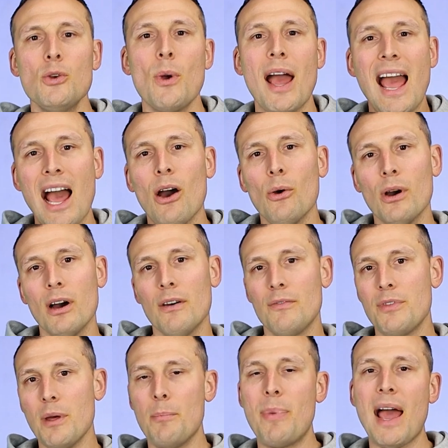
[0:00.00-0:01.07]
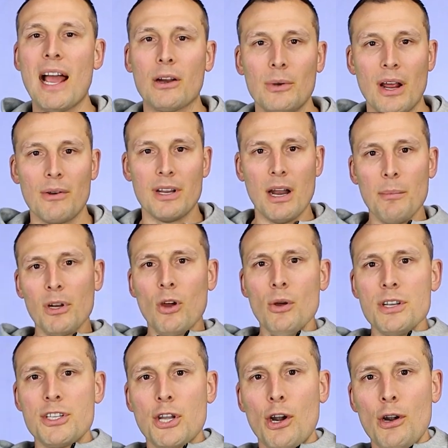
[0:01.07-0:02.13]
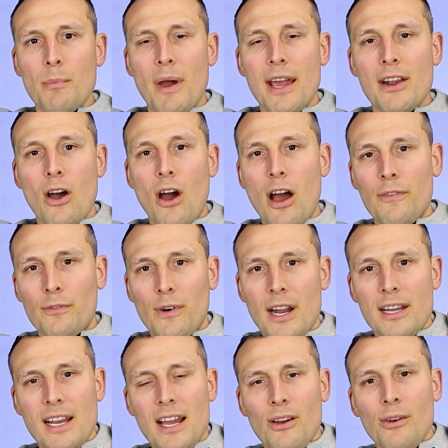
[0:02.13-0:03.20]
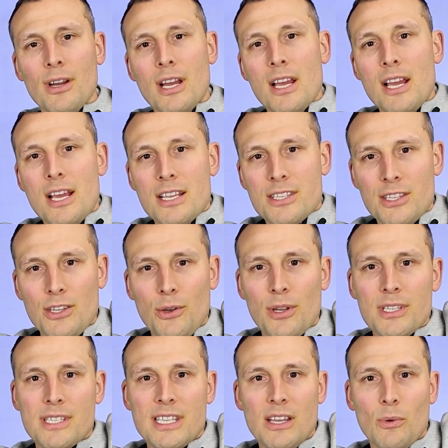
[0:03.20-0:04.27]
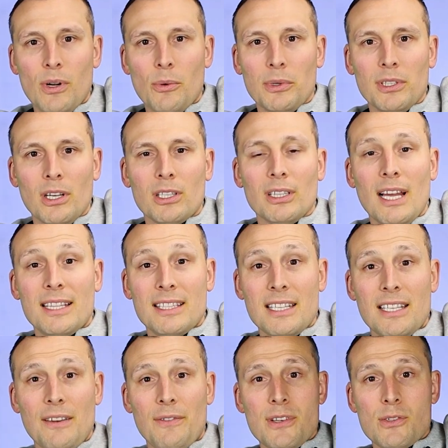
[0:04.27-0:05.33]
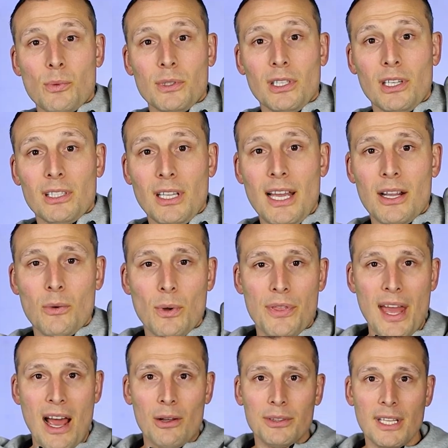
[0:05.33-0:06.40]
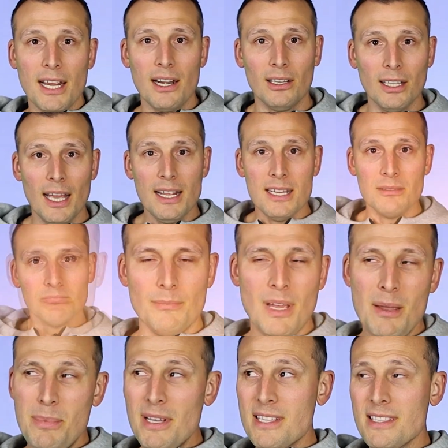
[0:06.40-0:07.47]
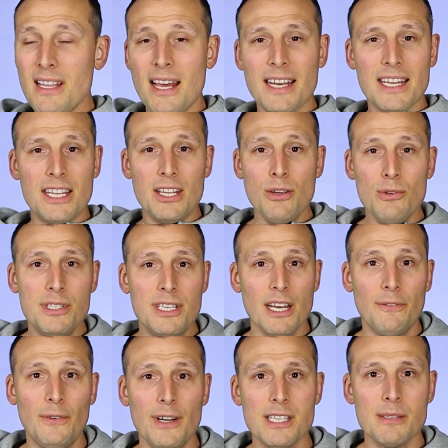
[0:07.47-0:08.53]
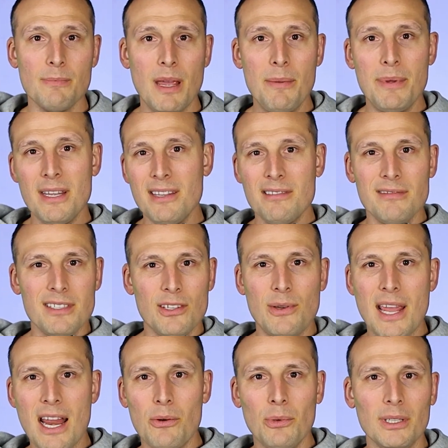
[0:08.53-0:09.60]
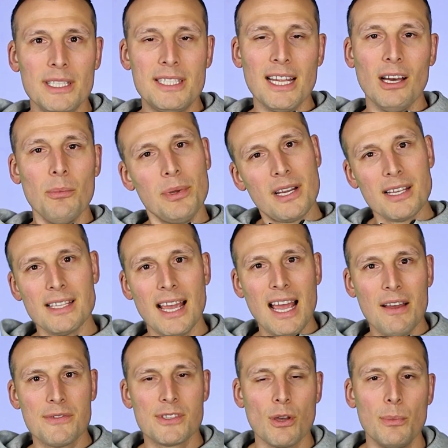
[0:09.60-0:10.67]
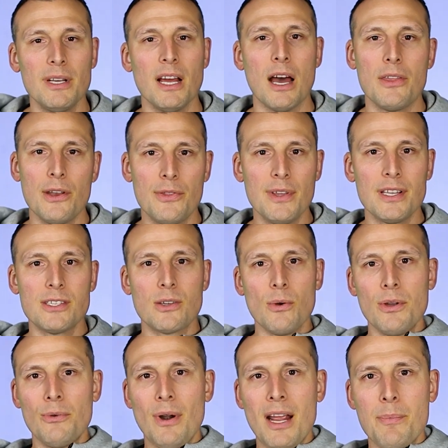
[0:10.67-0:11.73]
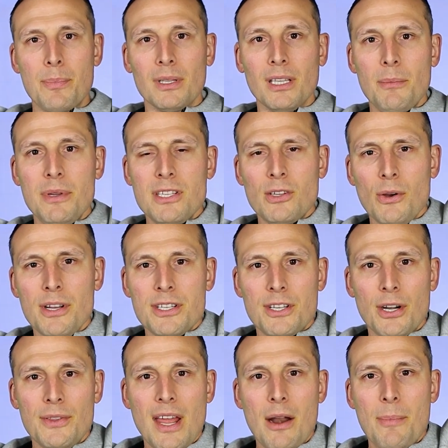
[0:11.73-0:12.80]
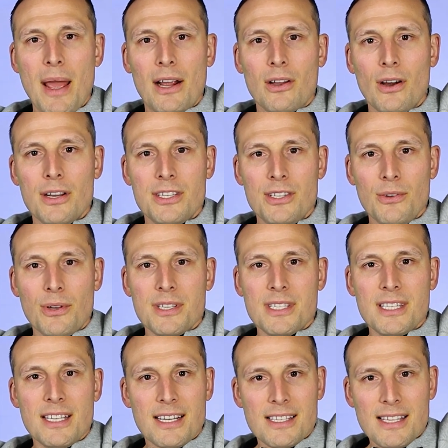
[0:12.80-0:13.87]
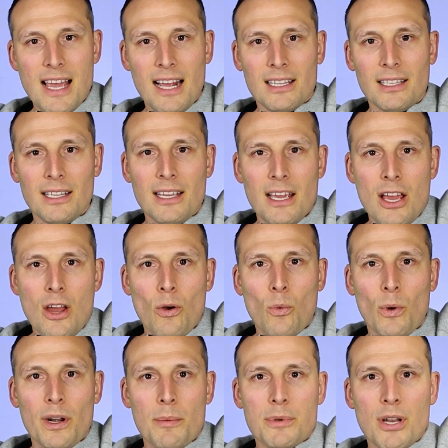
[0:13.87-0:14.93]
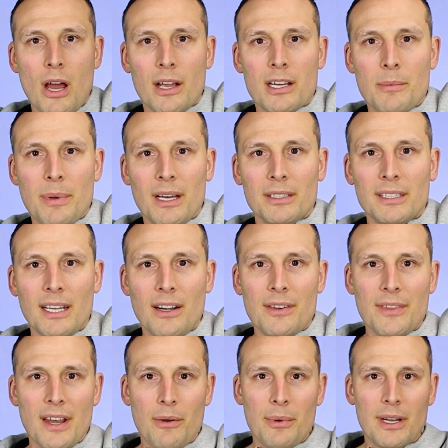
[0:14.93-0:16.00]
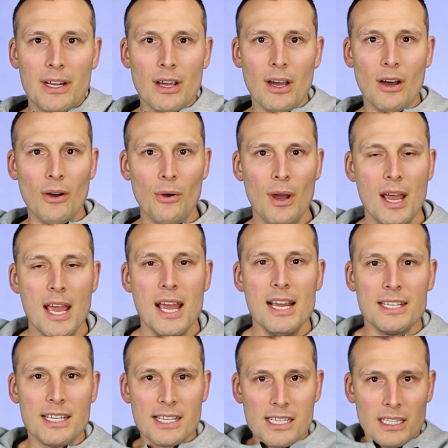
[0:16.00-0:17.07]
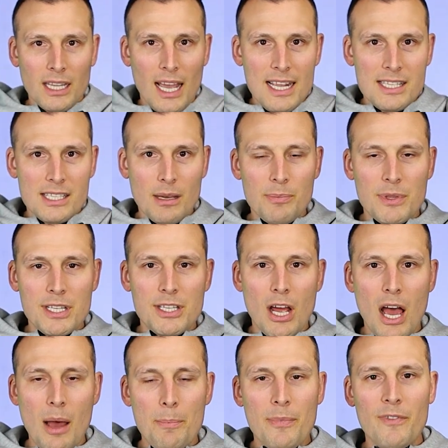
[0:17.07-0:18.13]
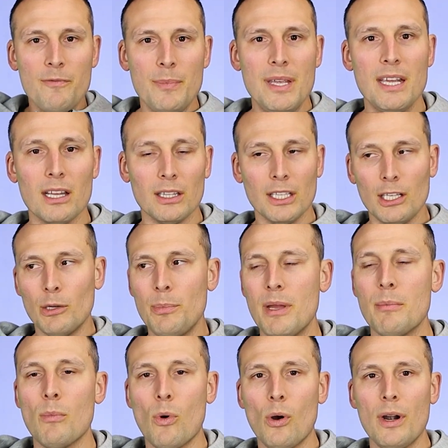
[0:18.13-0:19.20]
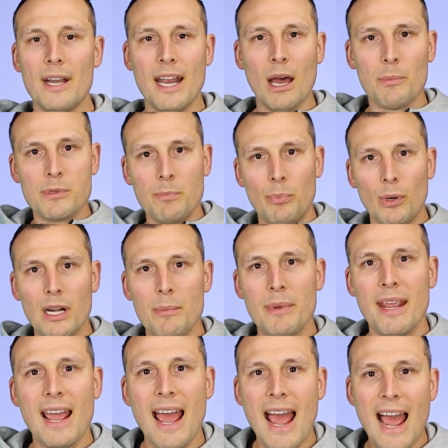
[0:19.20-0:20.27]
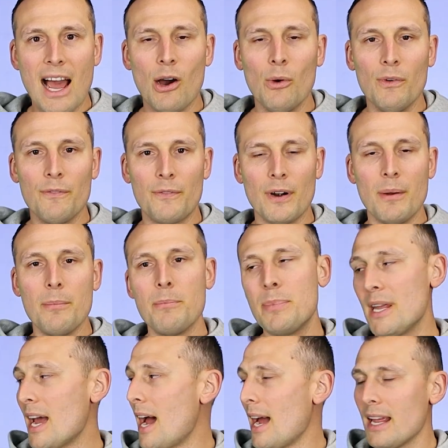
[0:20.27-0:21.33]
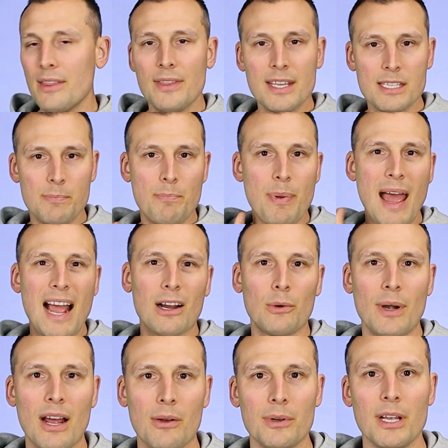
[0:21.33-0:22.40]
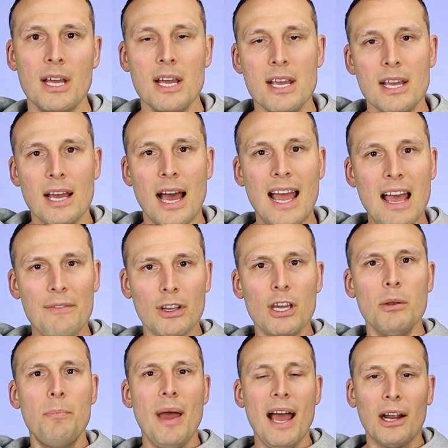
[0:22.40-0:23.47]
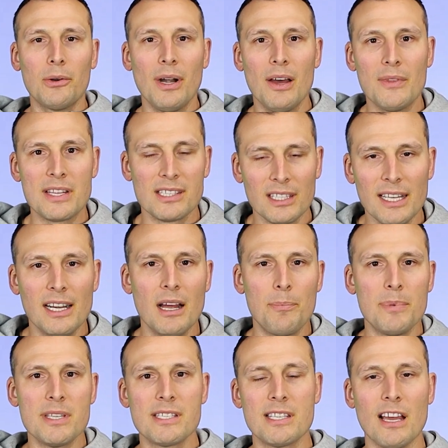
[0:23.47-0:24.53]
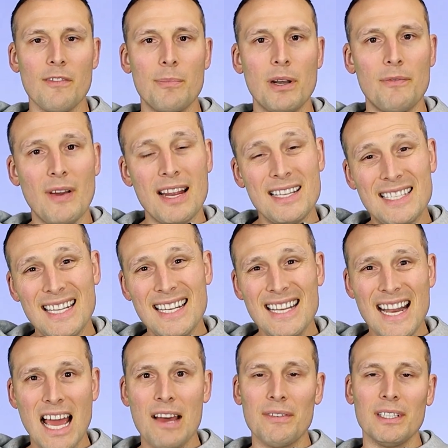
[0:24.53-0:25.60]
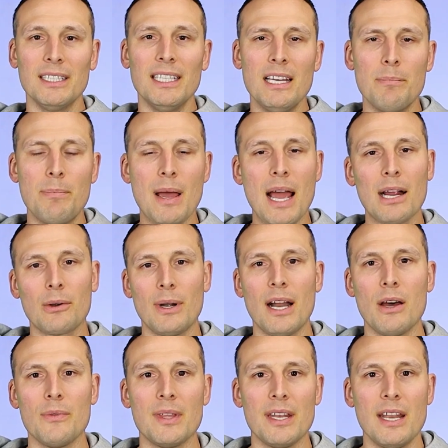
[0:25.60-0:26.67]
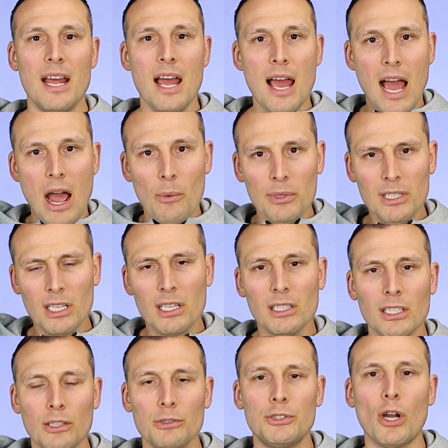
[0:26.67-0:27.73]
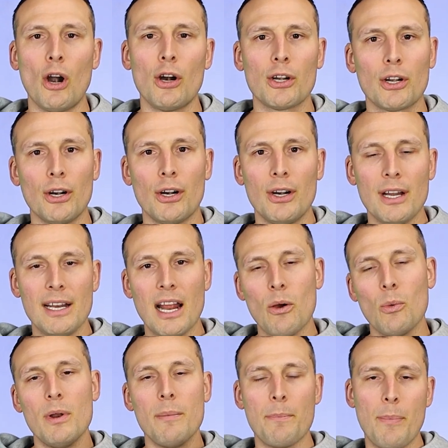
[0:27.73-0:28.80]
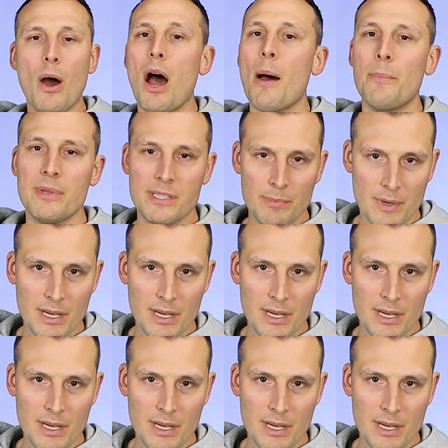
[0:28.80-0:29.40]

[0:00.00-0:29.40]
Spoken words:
you out of the background, and I'm gonna go ahead and turn mine off right now so you can see what it would look like, the difference would look like without the hair light. Maybe it's not a huge difference. Maybe you can't really tell because I have so many other things going right, but let me just go ahead and turn that back on so you can see exactly what I'm talking about there. And there we go. Just lights up the top of me a little bit more and helps bring me out from behind this background. I have a good background that's lit up and stuff, but if I didn't have a lit background, then I would look a little darker and I wouldn't pop as